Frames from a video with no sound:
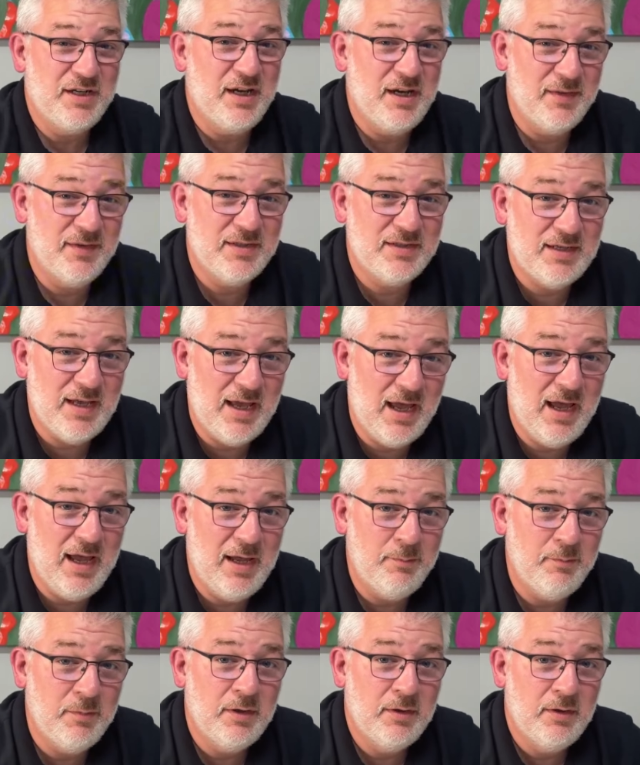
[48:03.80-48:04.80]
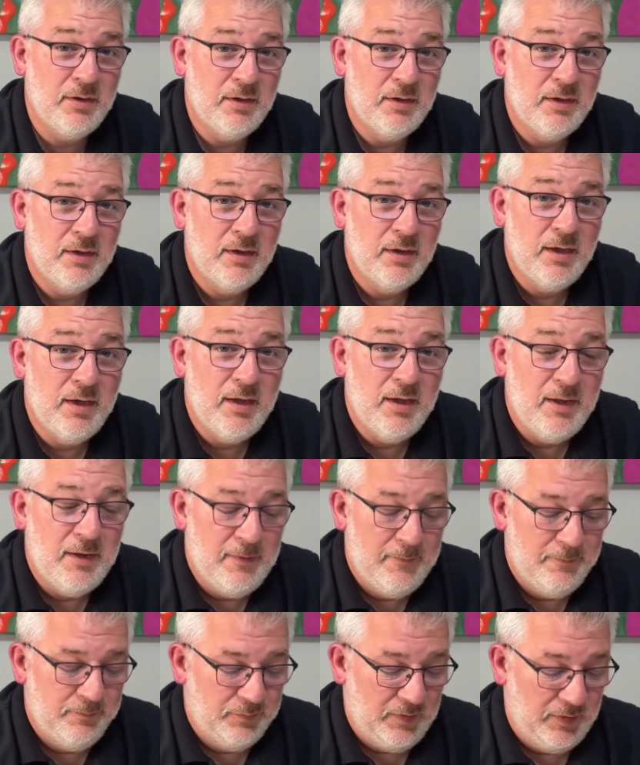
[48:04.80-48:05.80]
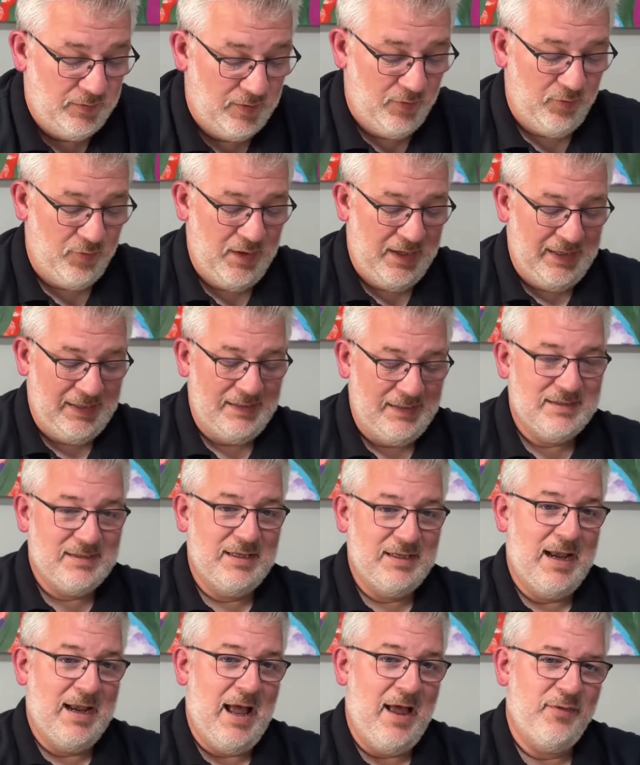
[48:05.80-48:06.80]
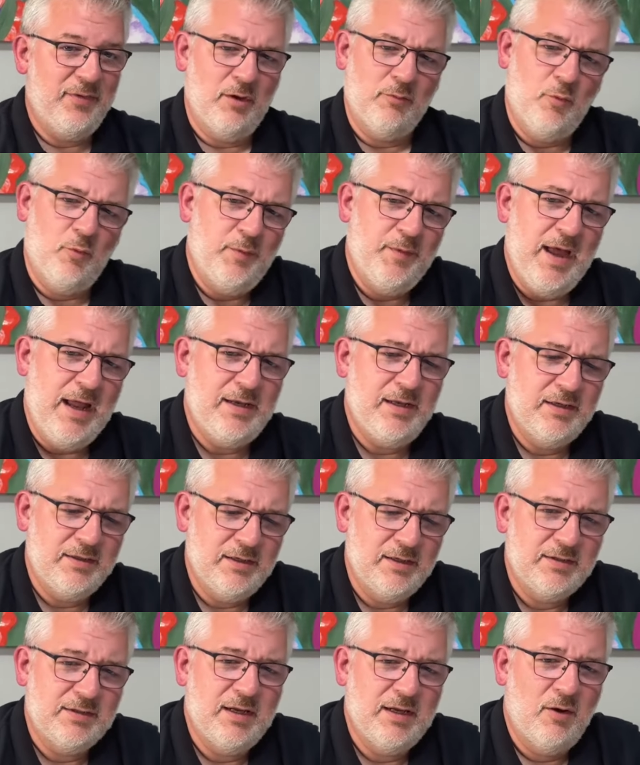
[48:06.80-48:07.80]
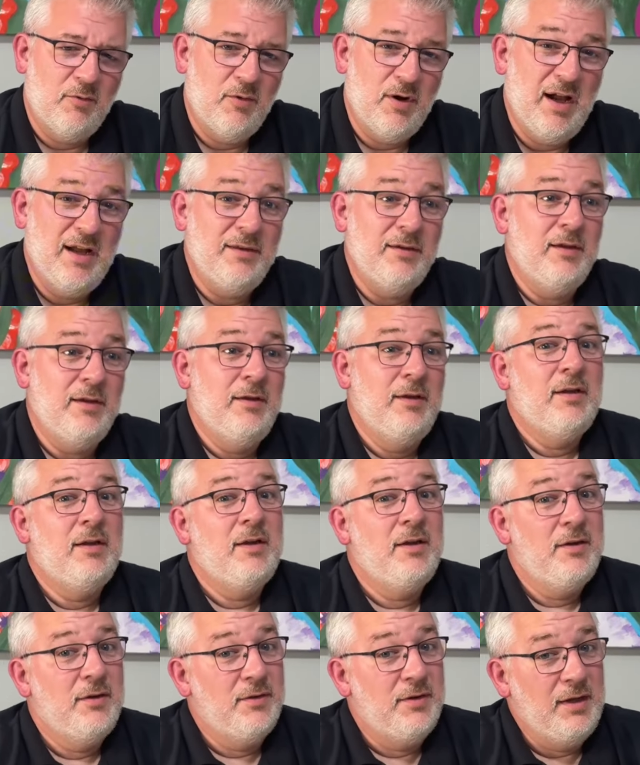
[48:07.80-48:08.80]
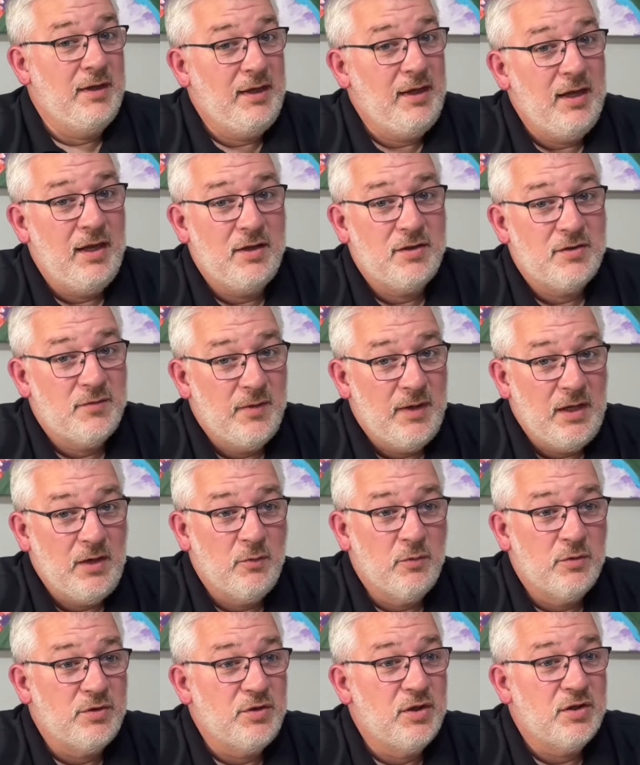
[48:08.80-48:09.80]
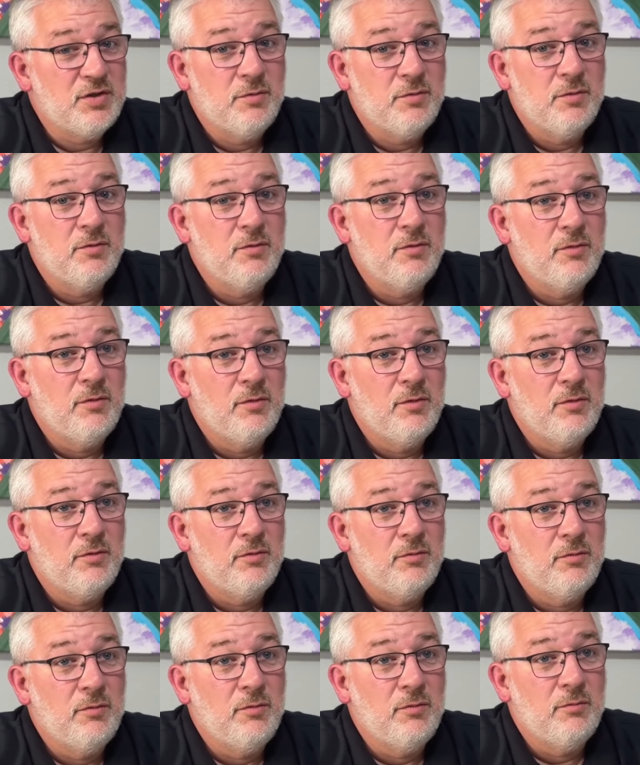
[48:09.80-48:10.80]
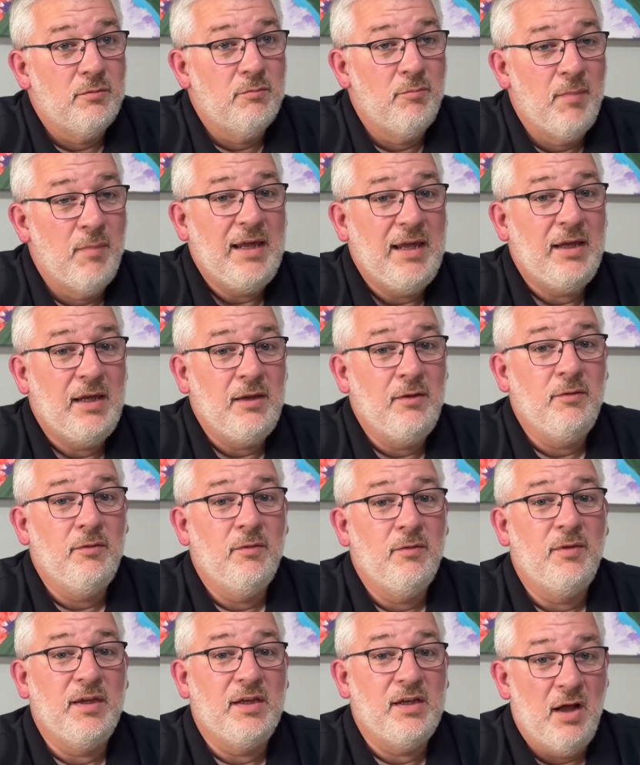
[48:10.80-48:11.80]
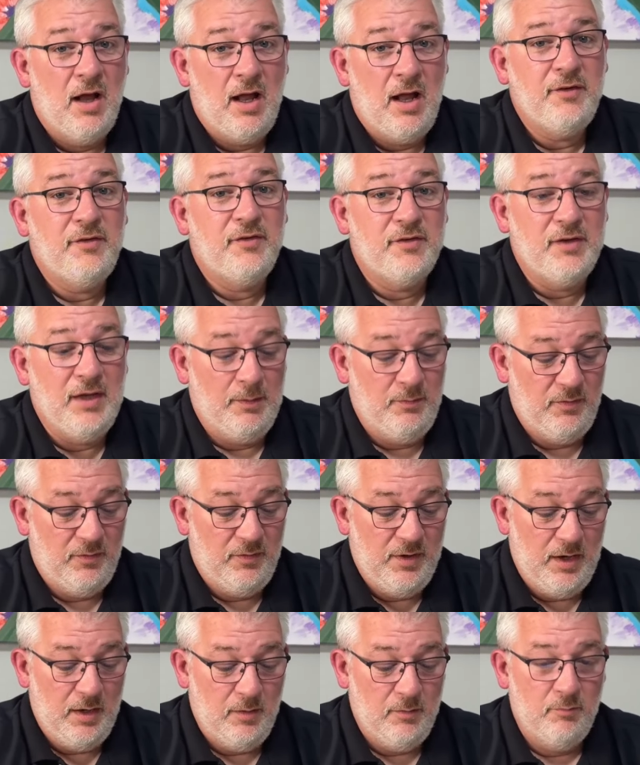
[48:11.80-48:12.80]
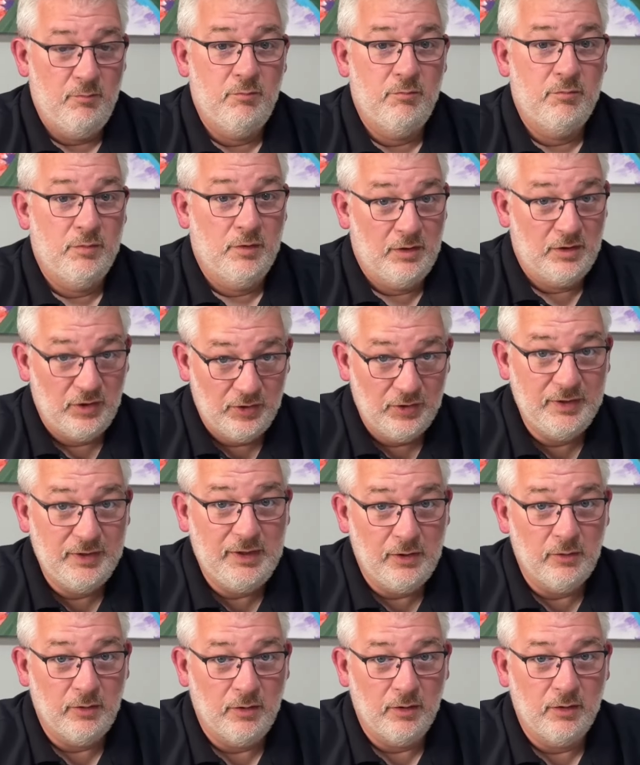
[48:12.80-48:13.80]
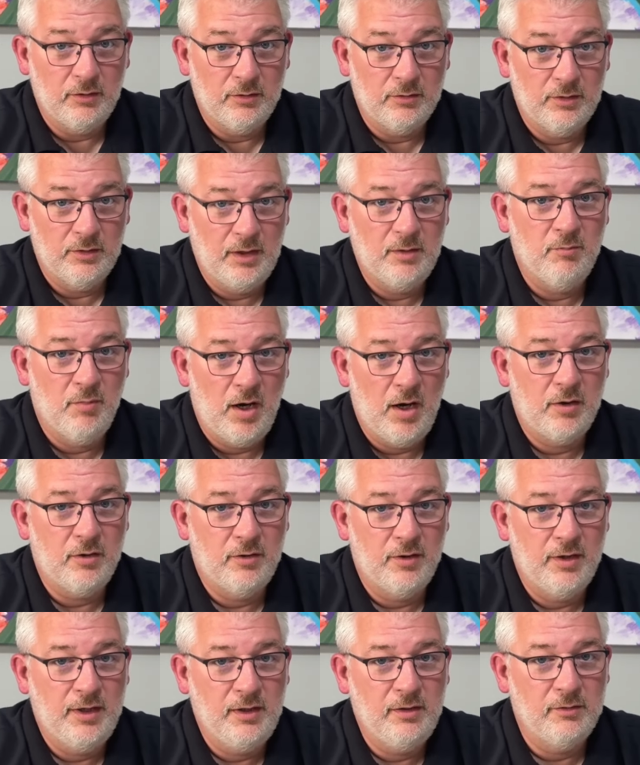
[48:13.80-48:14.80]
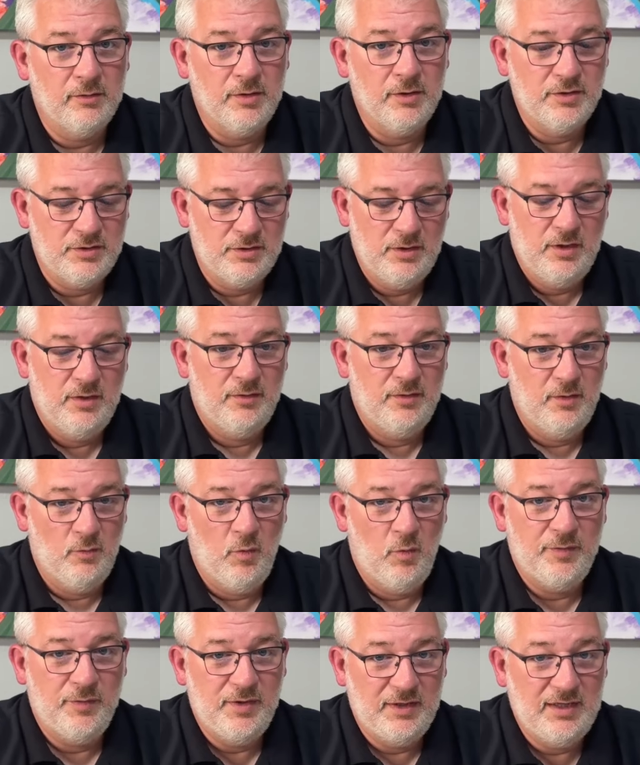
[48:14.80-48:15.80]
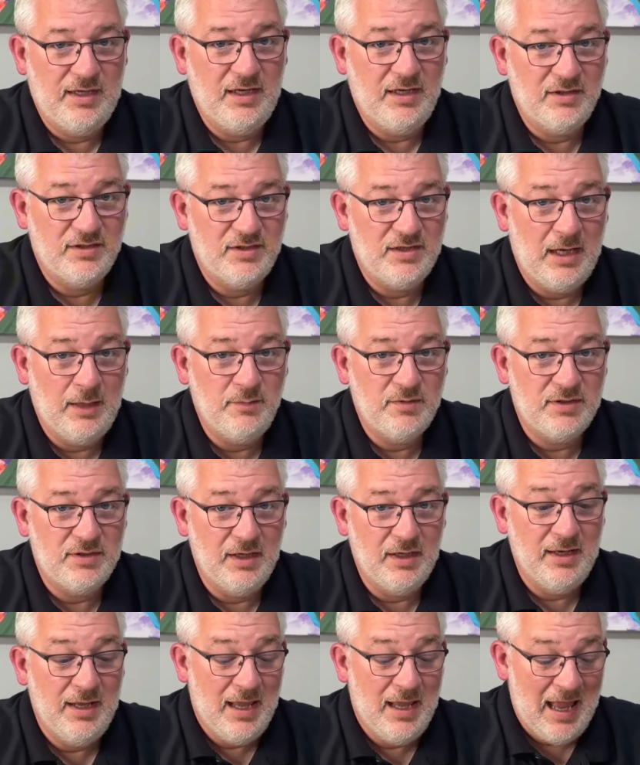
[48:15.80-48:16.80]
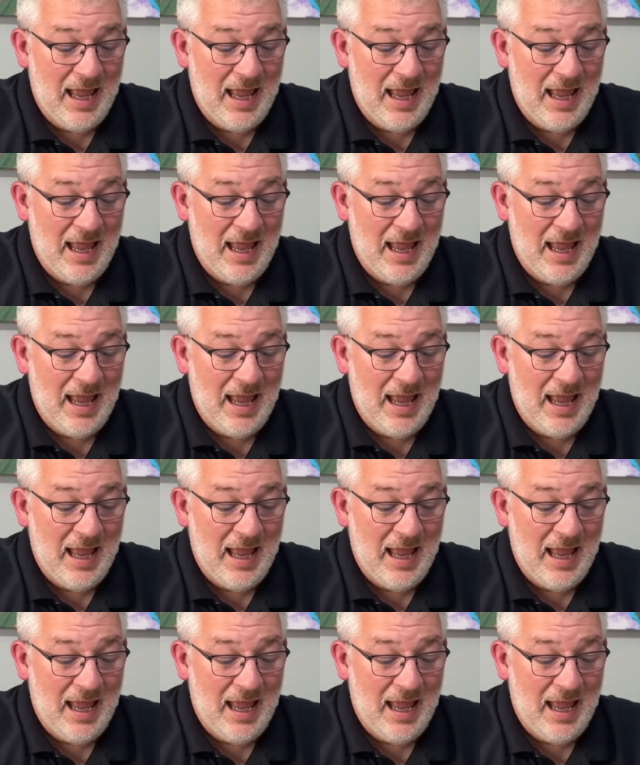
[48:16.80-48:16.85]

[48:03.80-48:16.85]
of the time, the things that I thought, well, that doesn't sound right, the ESV was just making the concepts there clearer in modern English than what the King James did.